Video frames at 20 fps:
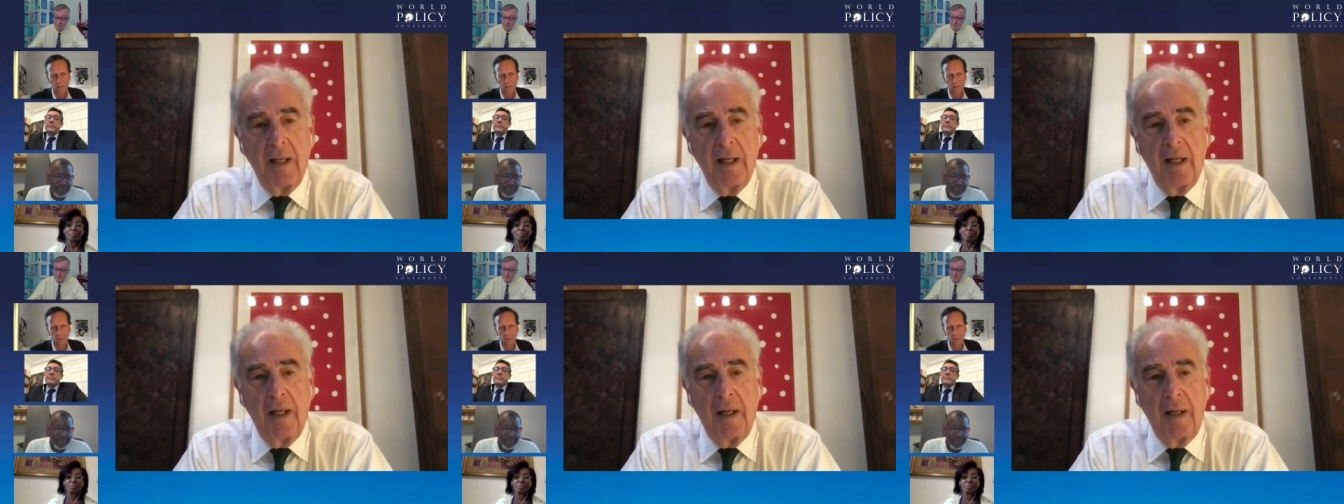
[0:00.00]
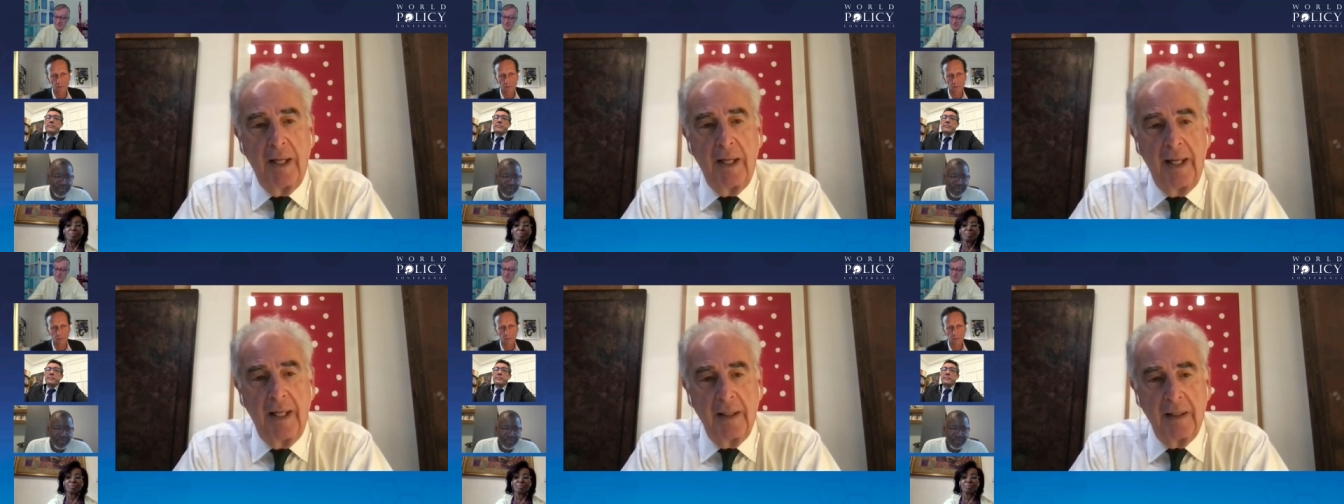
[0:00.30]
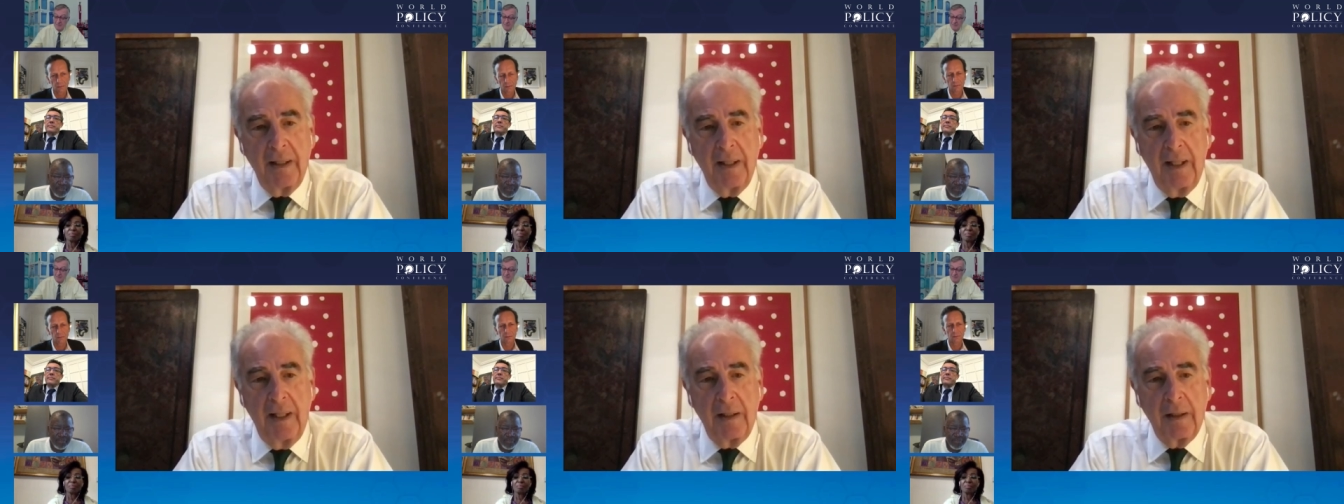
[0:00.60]
uh,
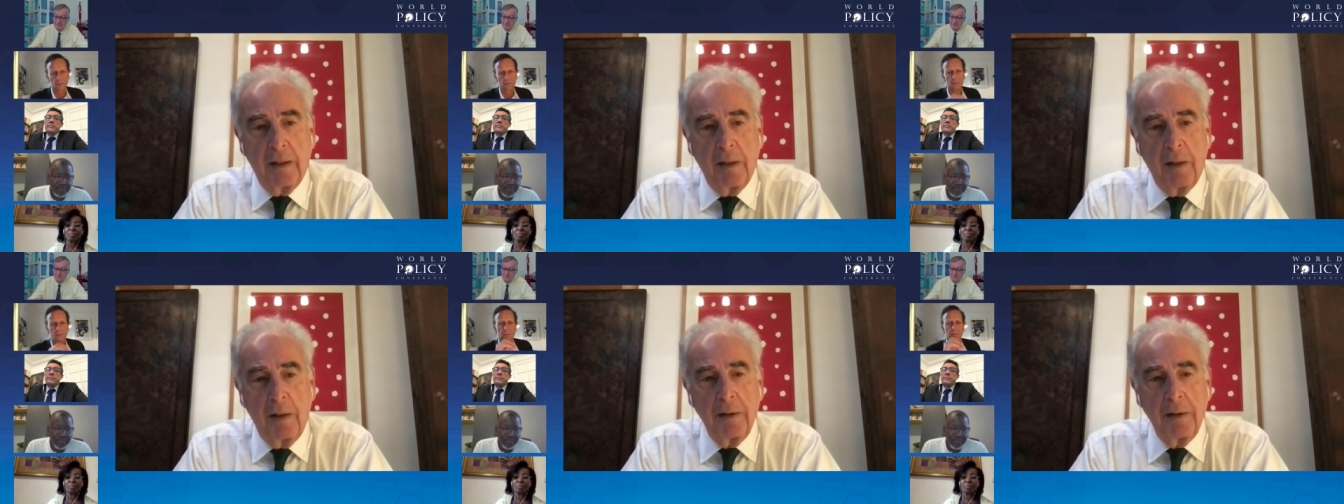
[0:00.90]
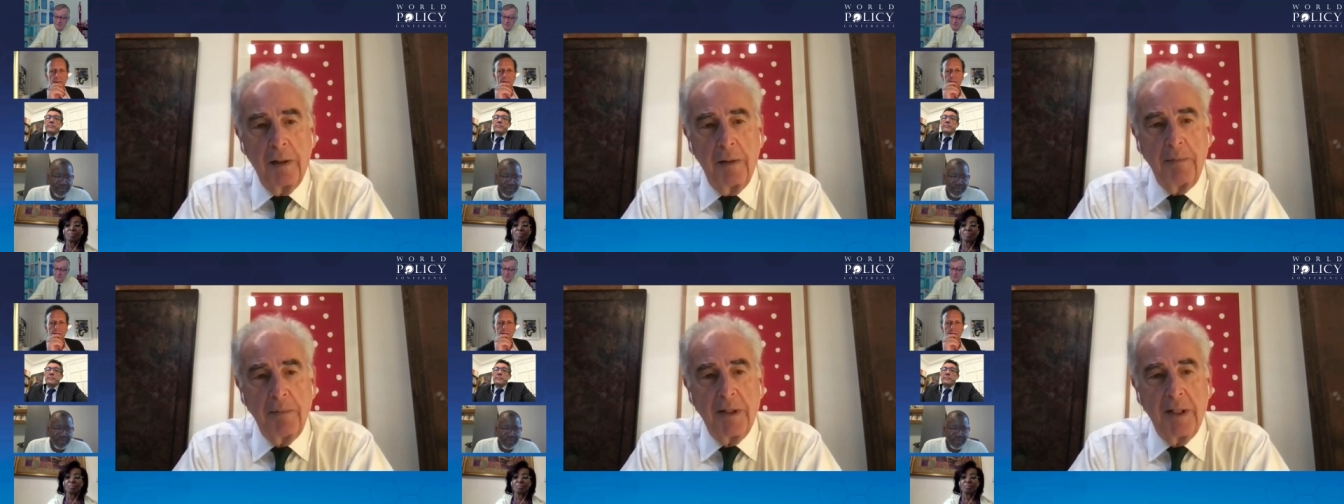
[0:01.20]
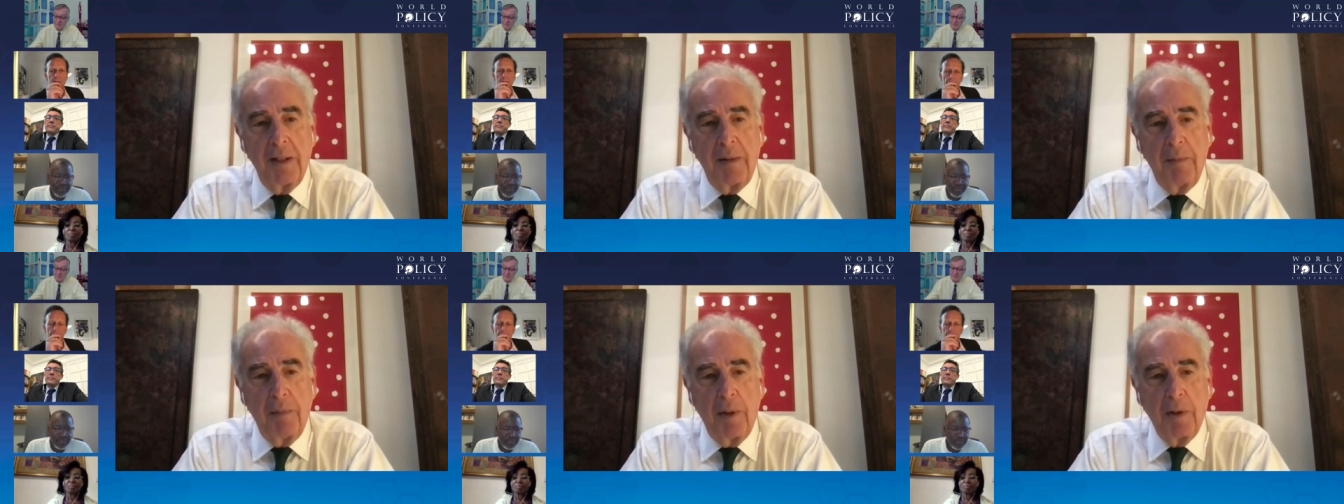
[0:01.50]
and, and condoms
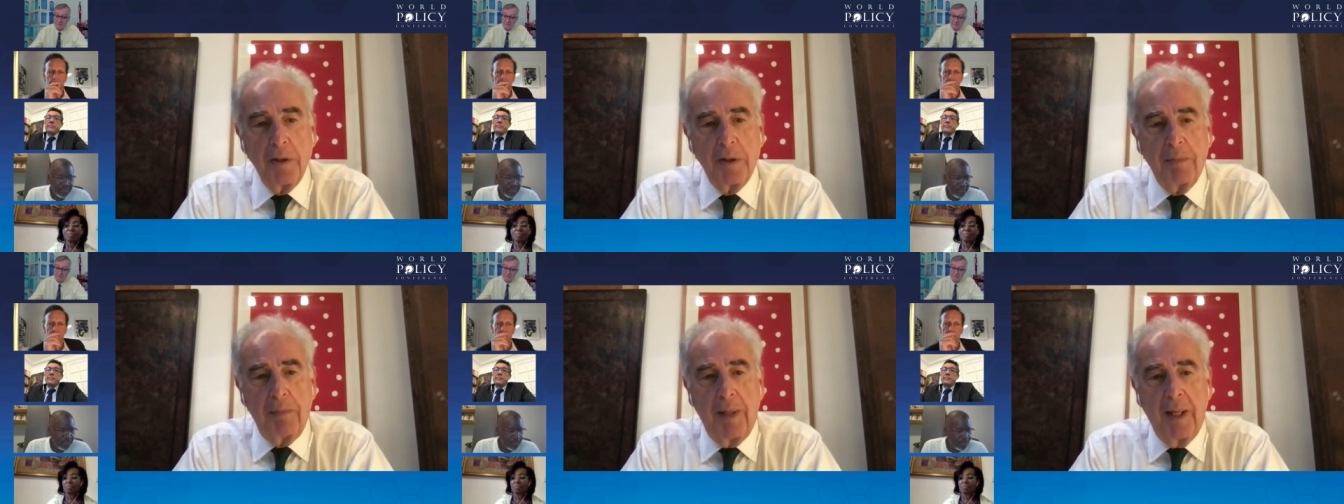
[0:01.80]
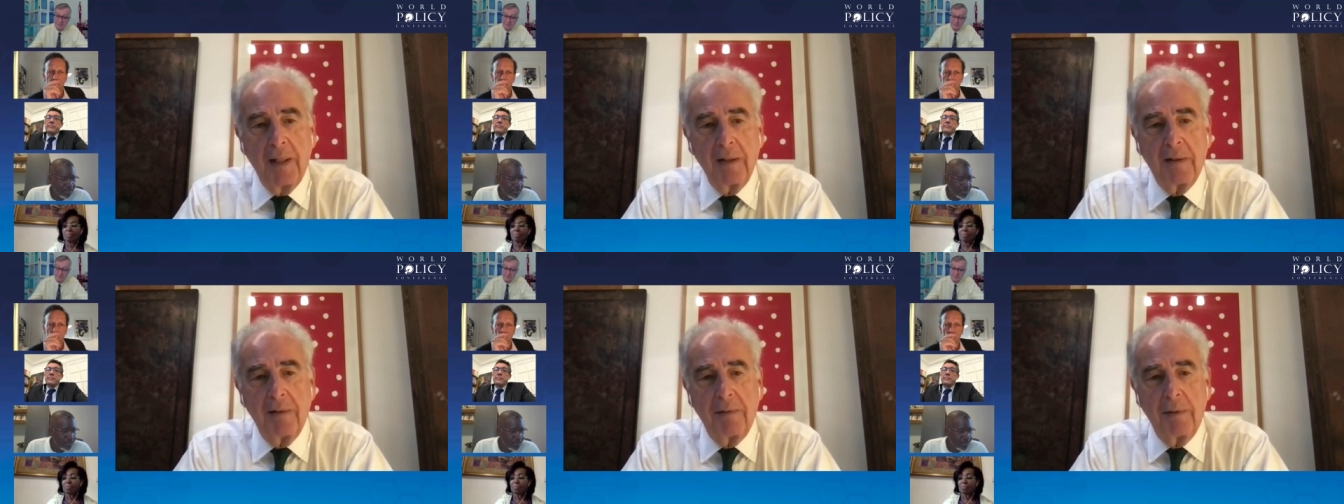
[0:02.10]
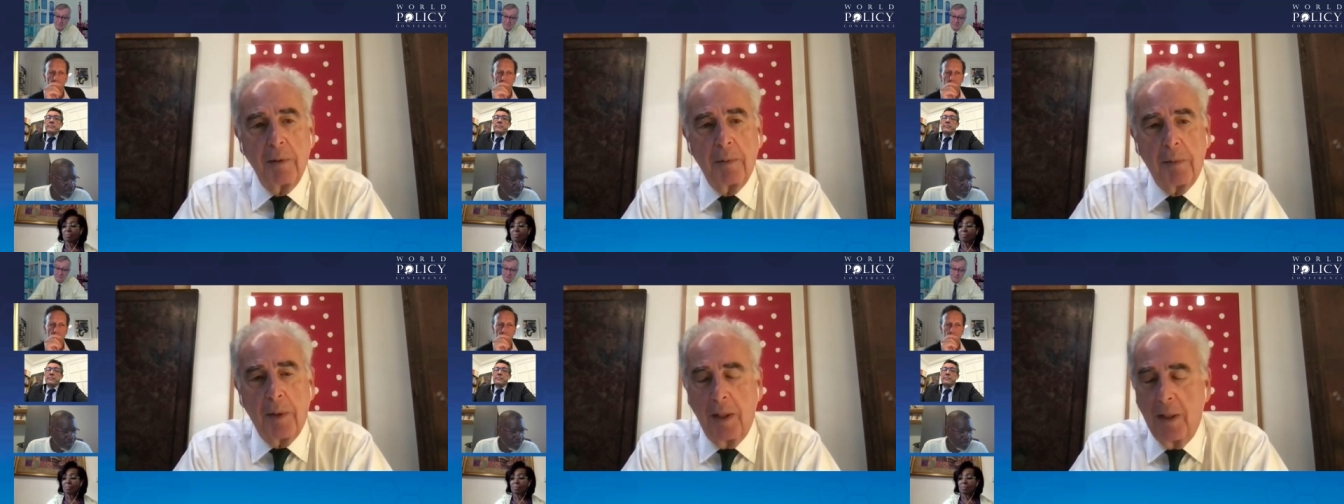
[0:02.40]
in most parts of
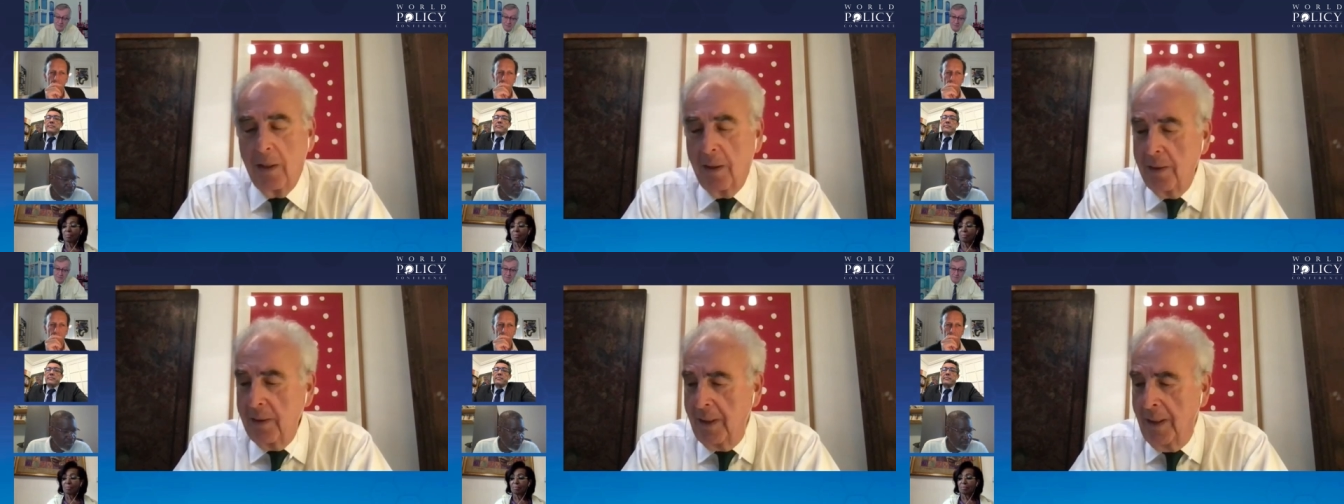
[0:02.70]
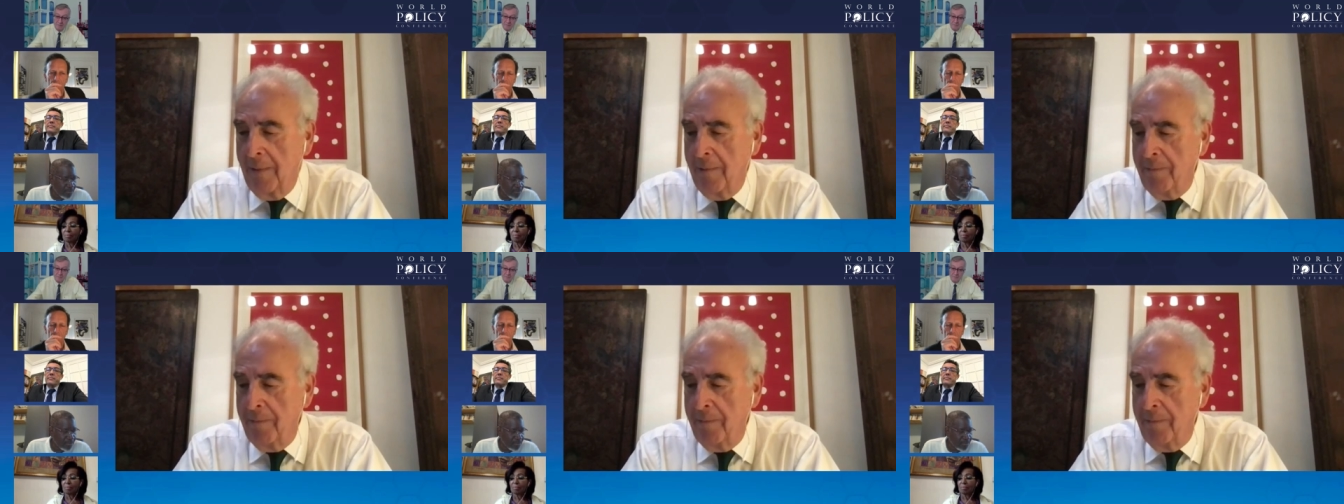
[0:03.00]
the world.